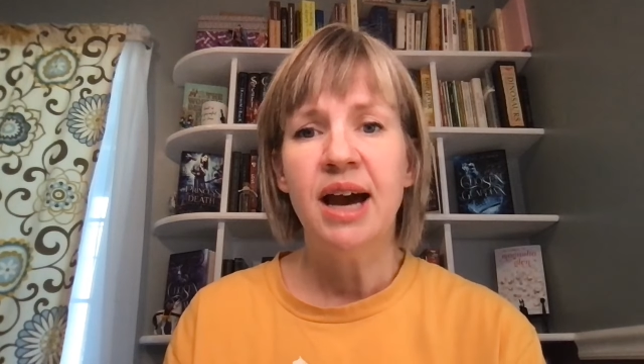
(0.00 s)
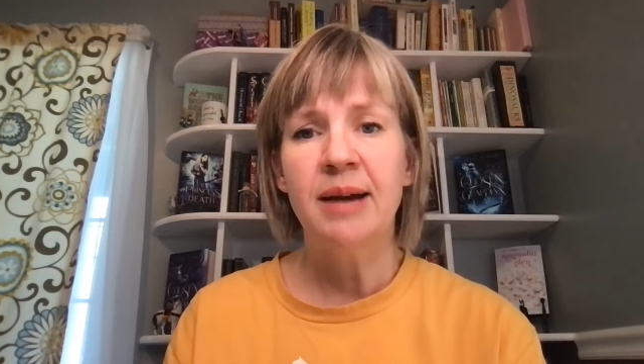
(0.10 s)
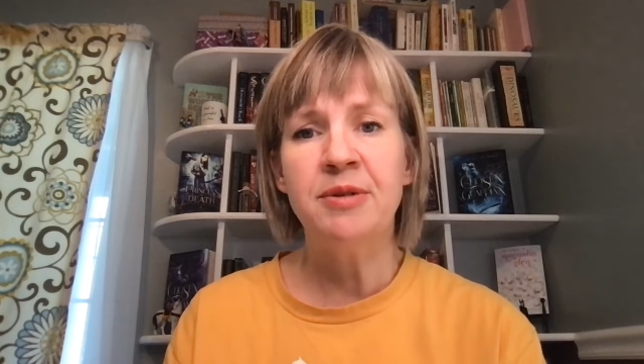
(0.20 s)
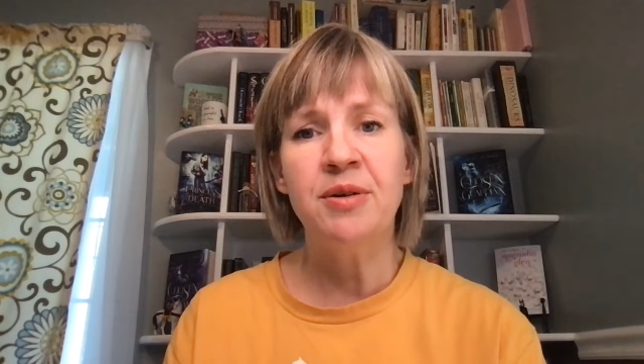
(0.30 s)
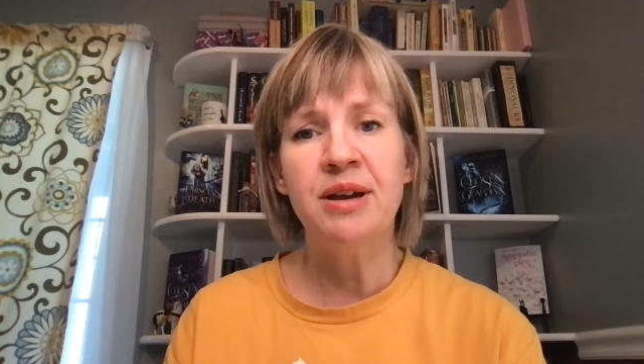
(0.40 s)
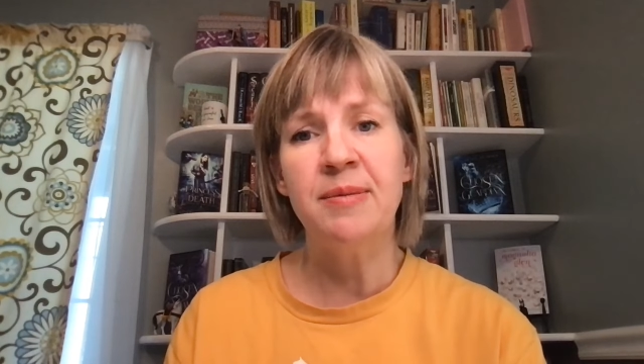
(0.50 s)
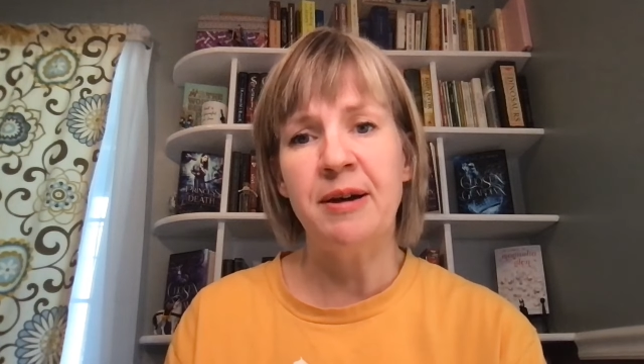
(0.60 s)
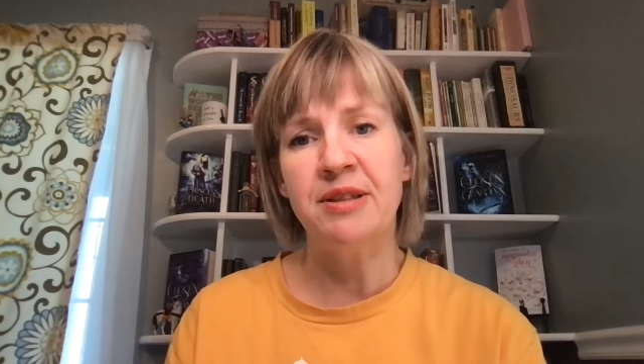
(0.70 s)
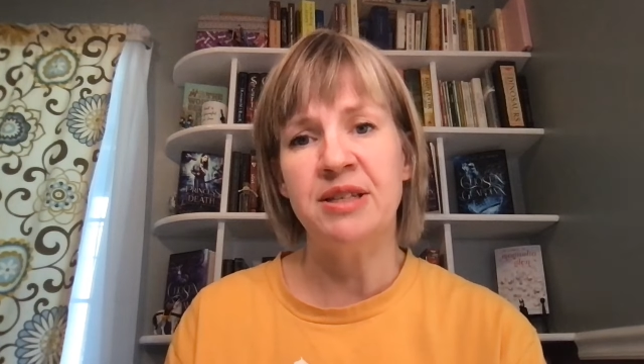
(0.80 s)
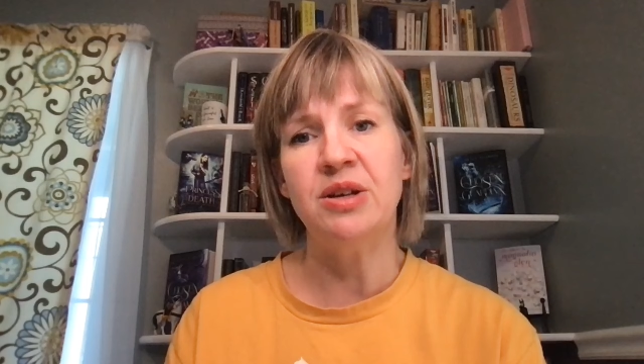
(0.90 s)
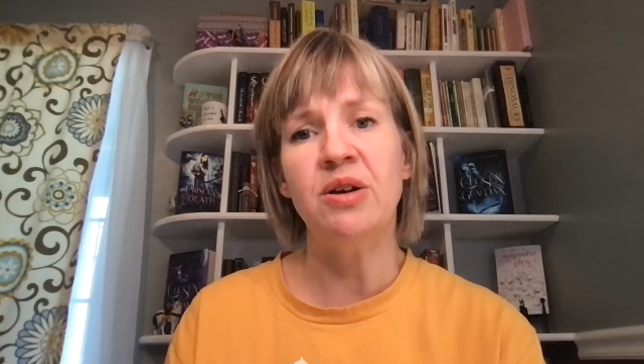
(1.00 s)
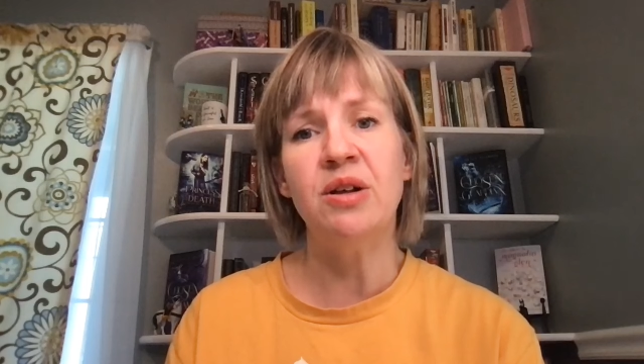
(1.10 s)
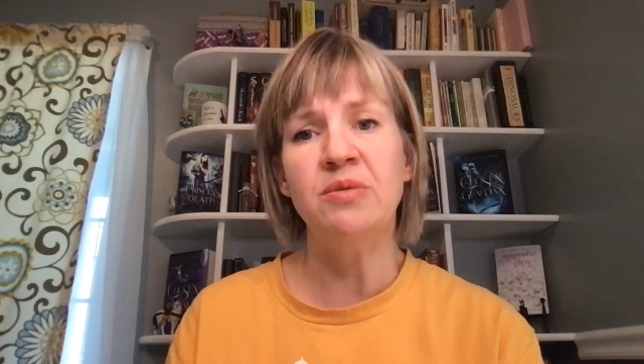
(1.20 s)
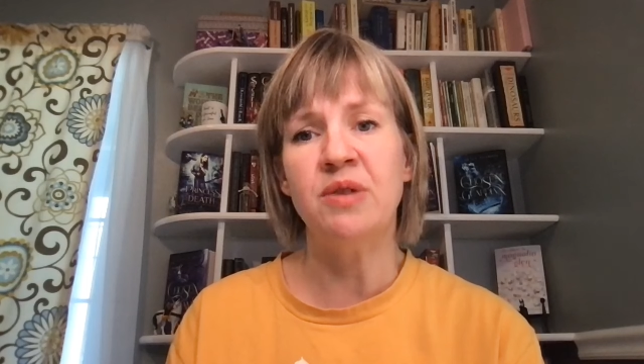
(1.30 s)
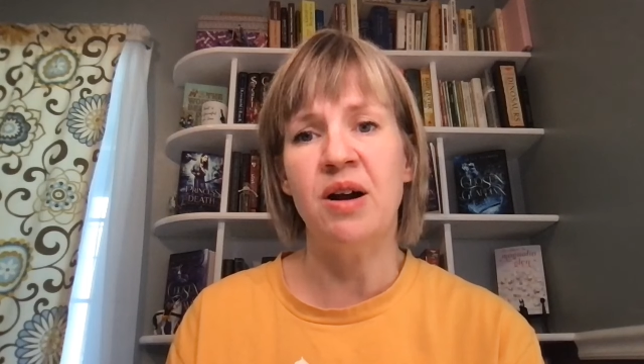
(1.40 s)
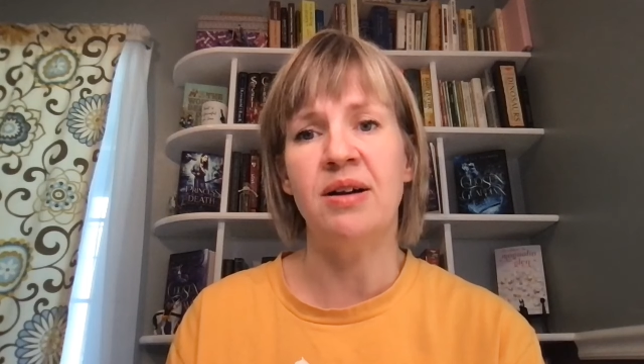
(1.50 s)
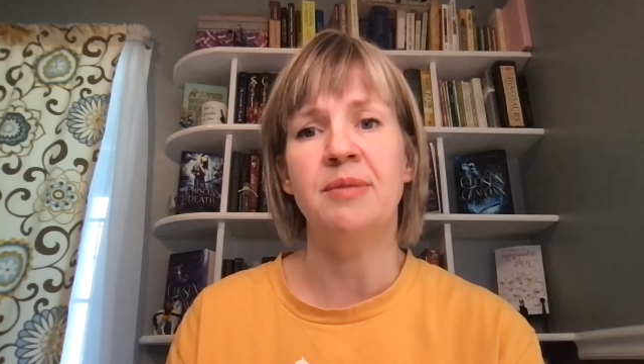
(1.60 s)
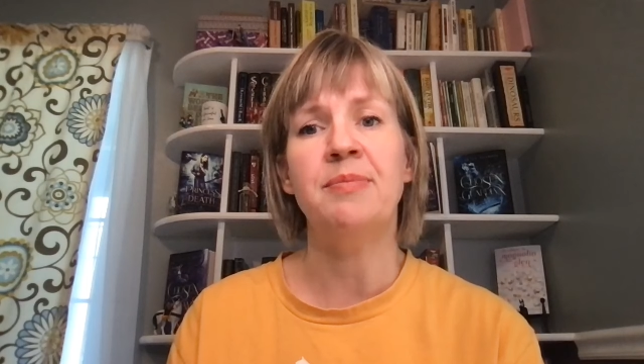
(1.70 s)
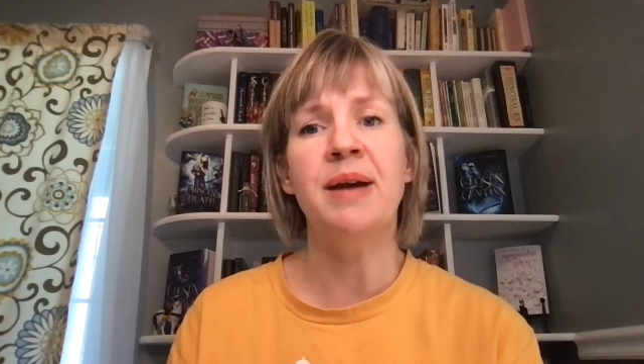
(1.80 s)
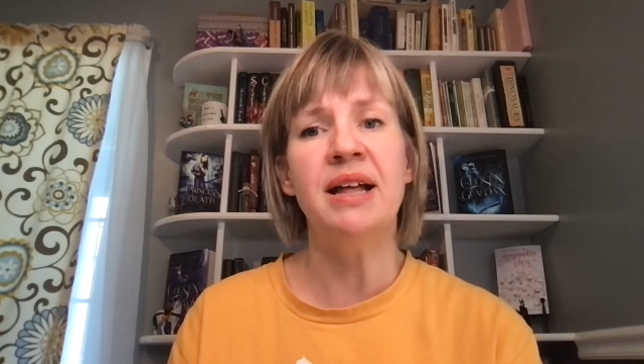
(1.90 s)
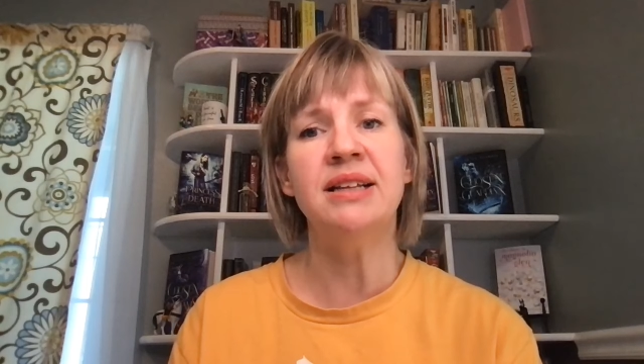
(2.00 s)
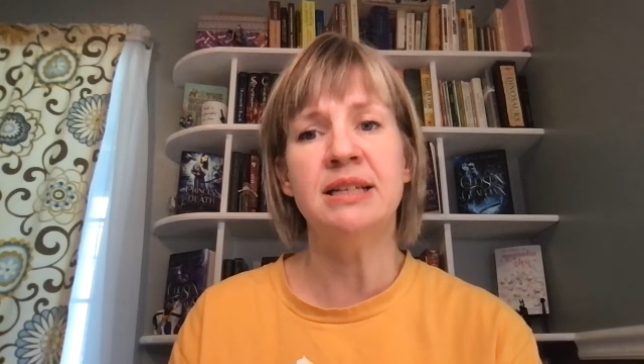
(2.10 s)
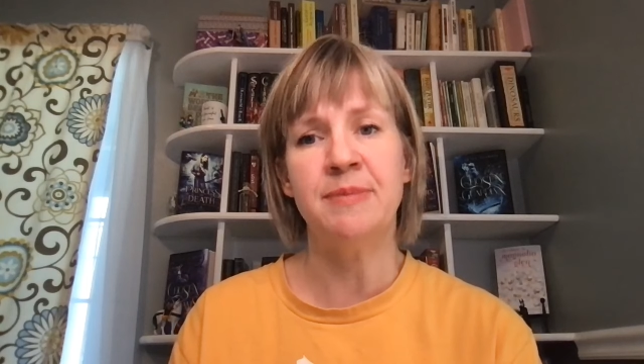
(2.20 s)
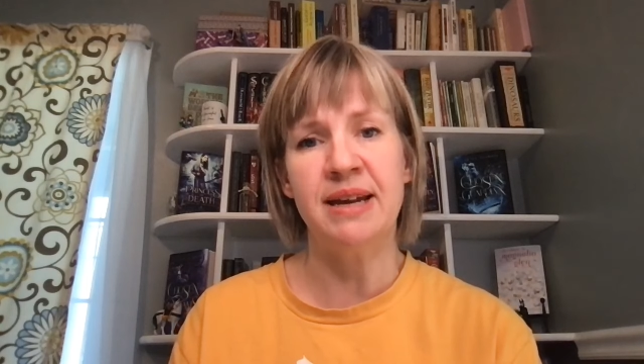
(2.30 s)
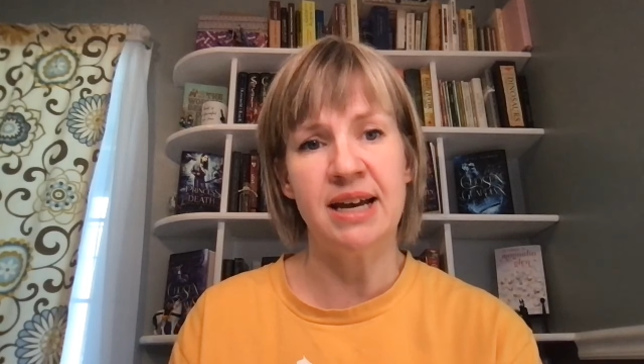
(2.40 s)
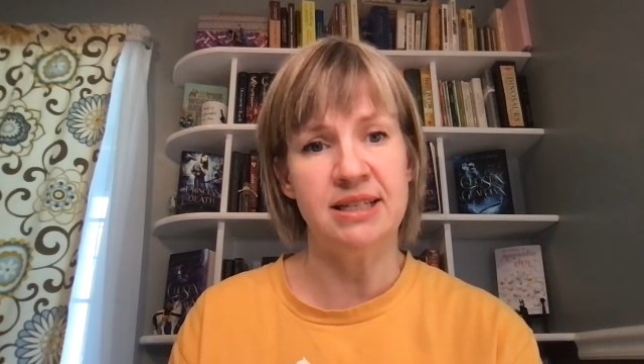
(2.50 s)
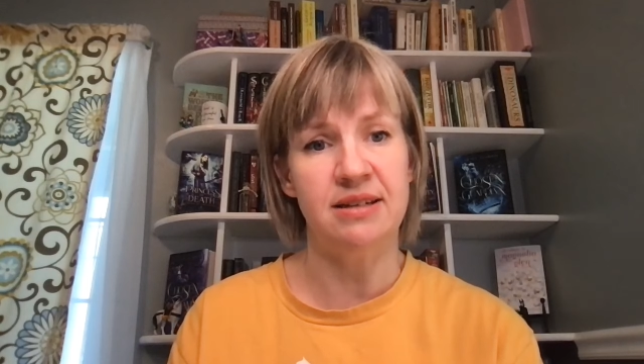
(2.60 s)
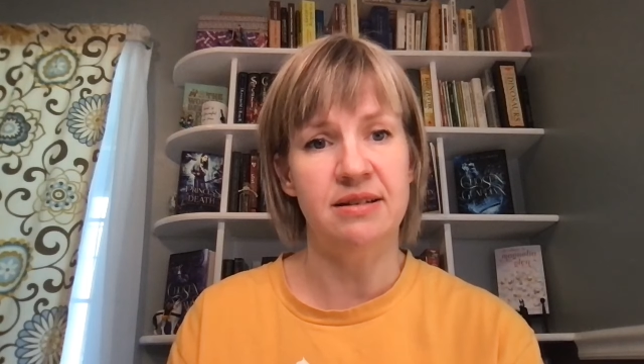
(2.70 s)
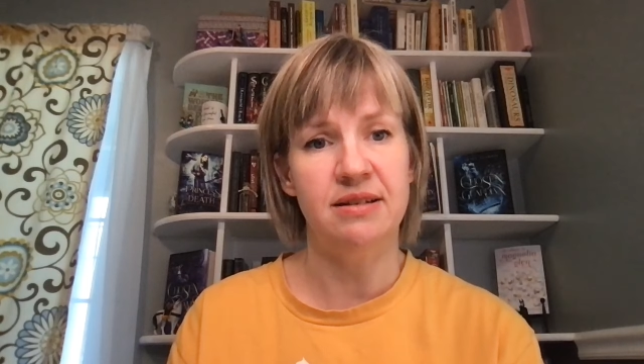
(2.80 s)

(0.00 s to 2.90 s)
I'm going about this all wrong. Belle is my cousin.